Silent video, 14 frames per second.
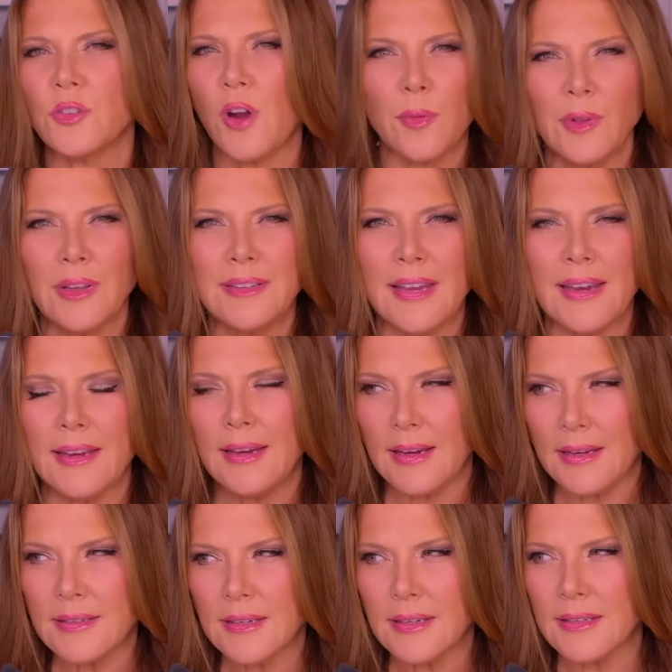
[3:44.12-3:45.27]
are not really taking
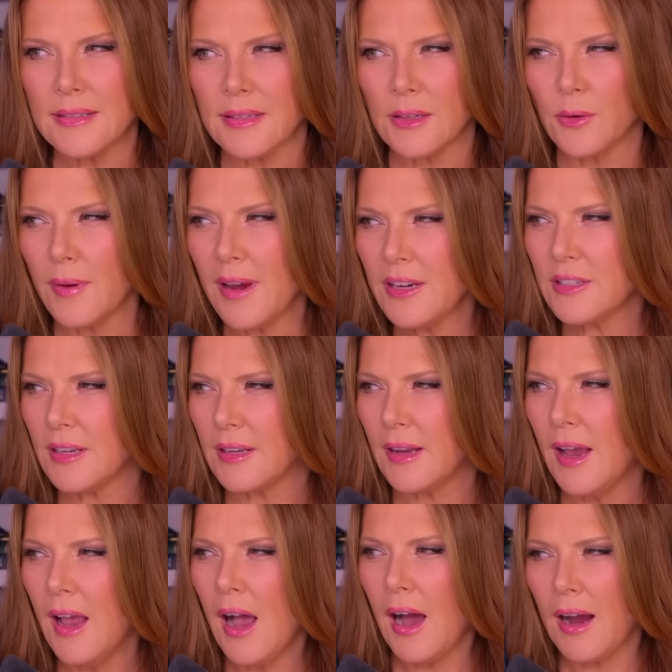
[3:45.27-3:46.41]
into consideration.
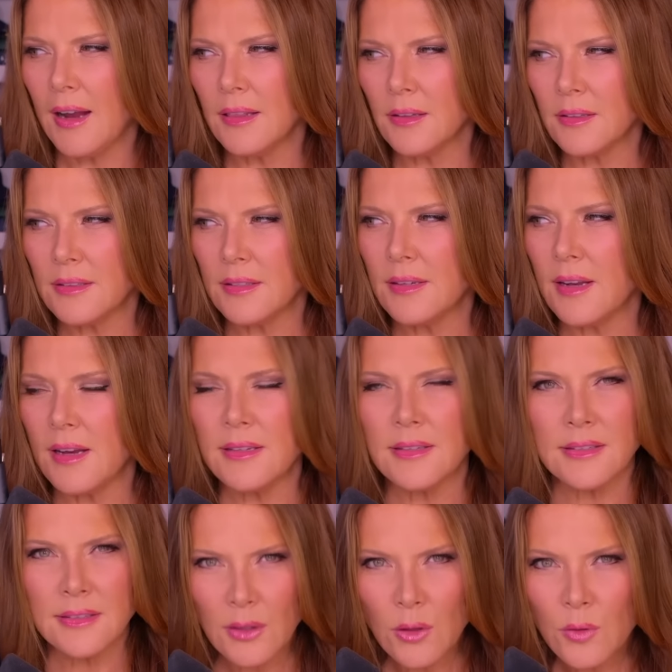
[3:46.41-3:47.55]
I look to Nate
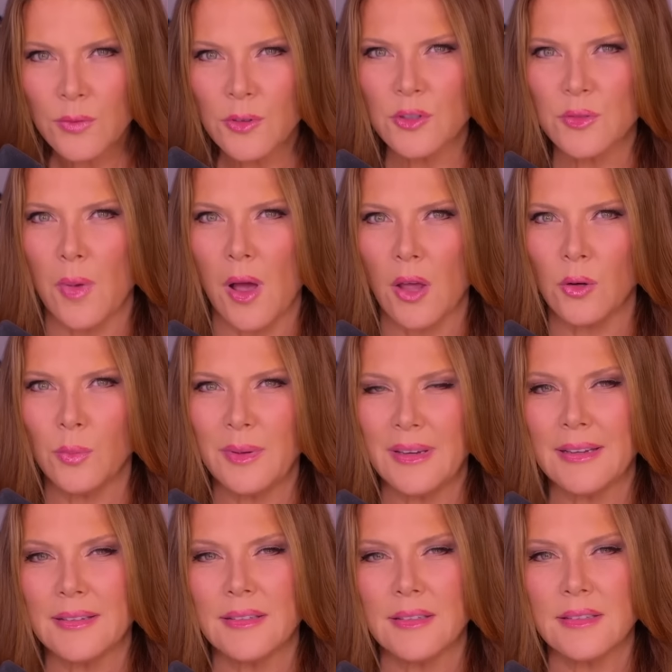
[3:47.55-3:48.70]
Silver's model
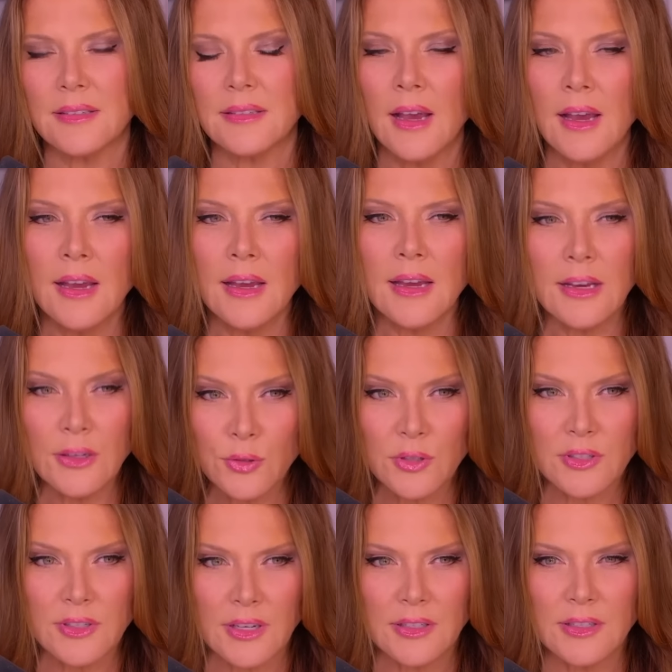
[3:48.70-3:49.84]
because it's
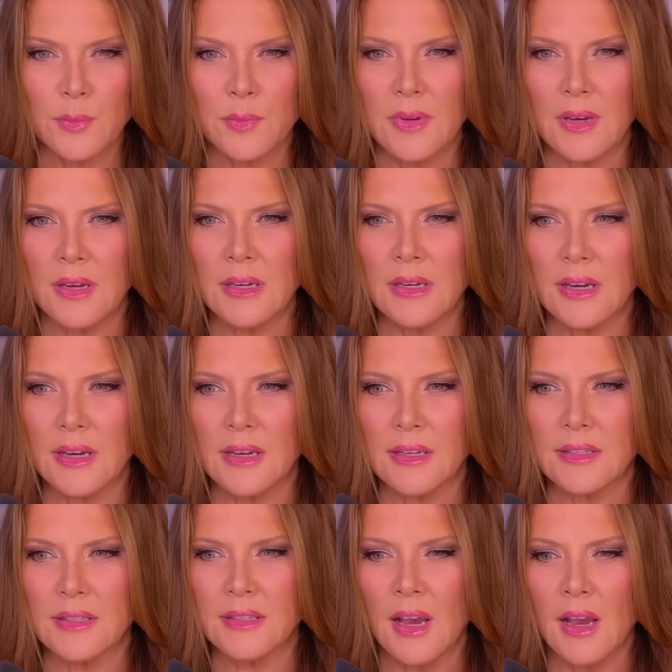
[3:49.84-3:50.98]
interesting to me.
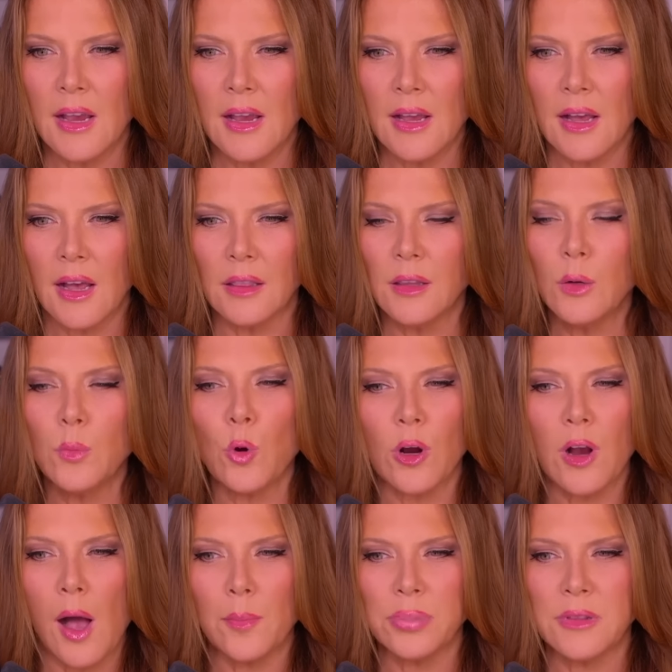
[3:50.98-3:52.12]
It's a little more
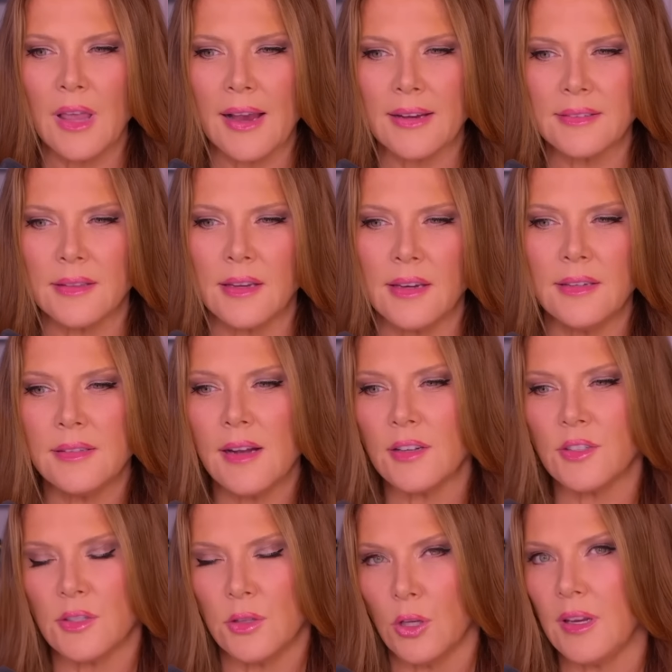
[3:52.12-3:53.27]
complex in that he's not
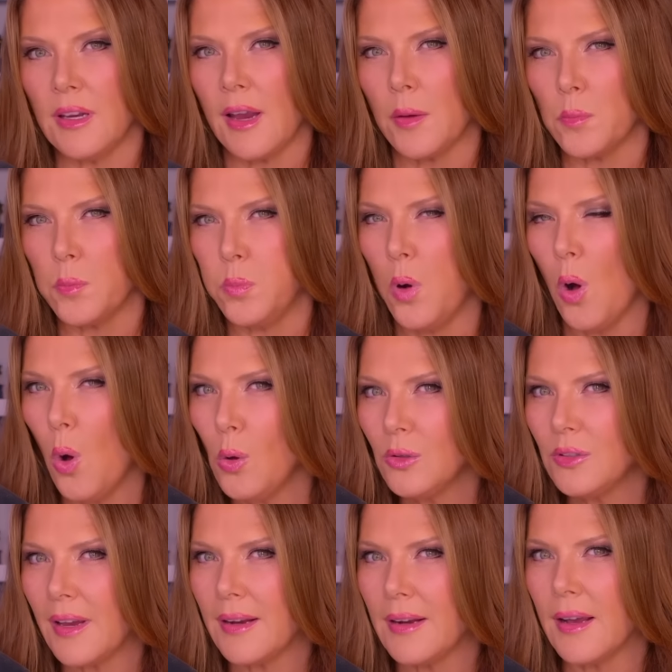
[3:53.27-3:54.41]
just looking at poll
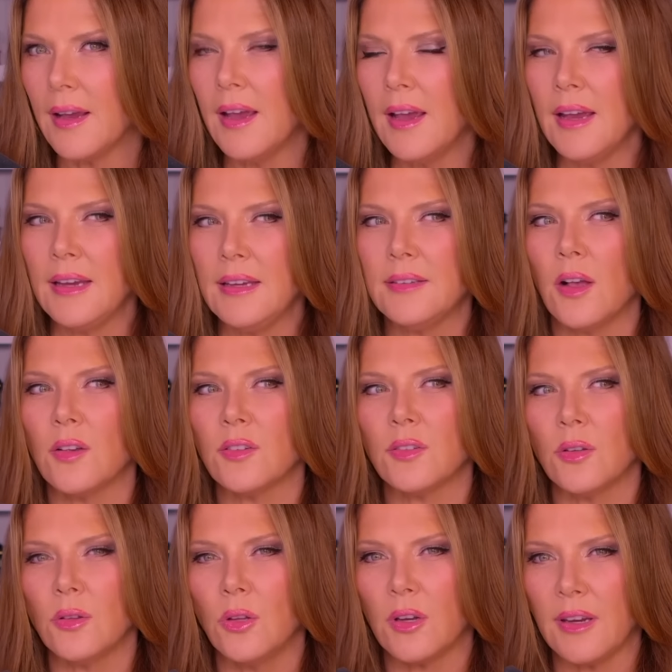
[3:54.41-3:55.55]
data, he's
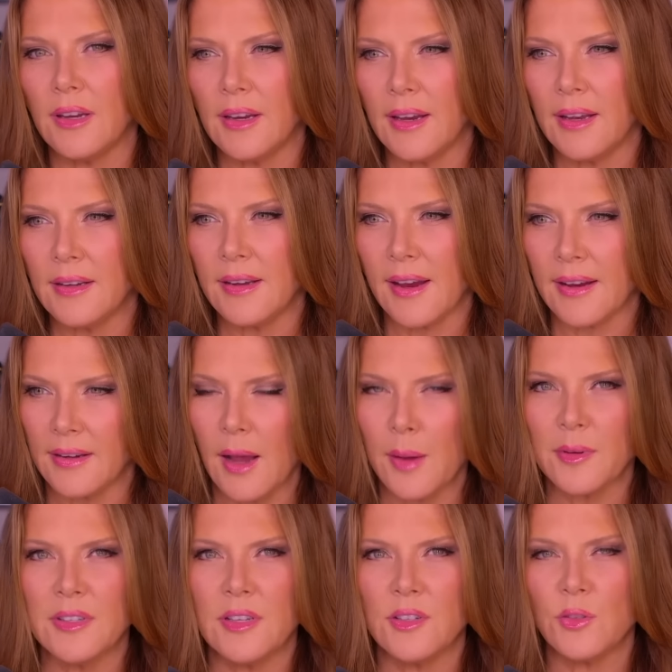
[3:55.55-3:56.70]
also looking at
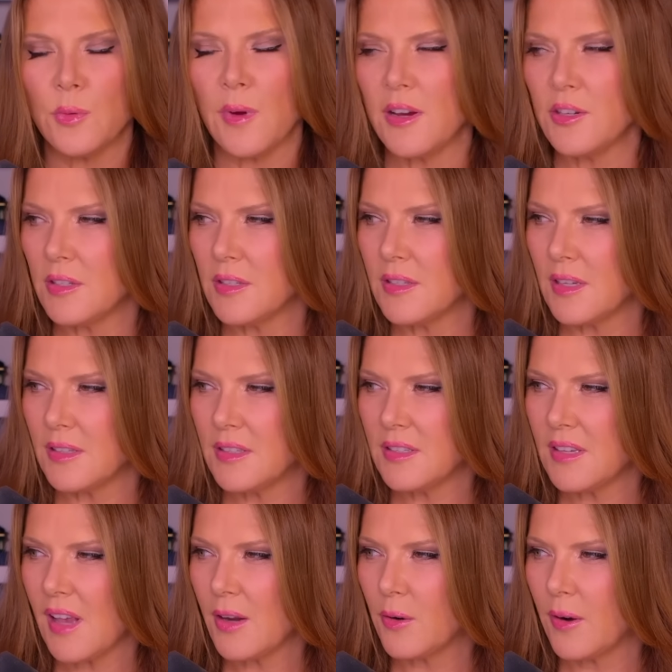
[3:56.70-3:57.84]
economic situations, et
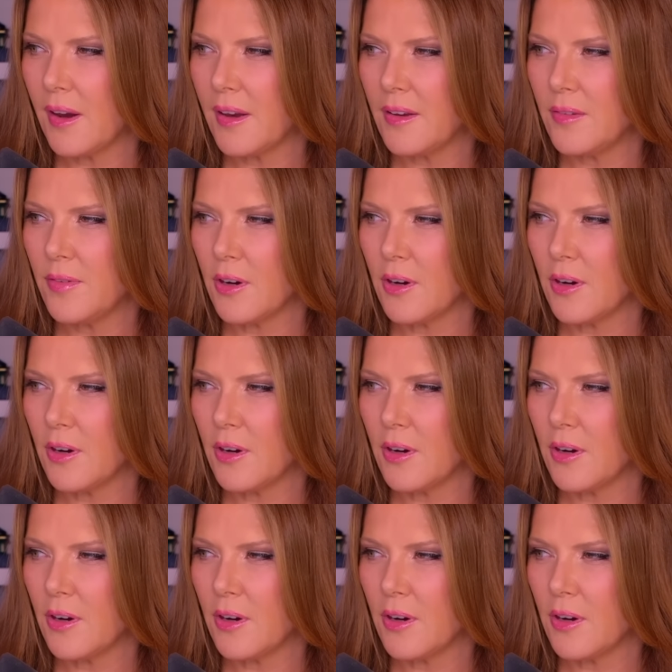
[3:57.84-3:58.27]
cetera, in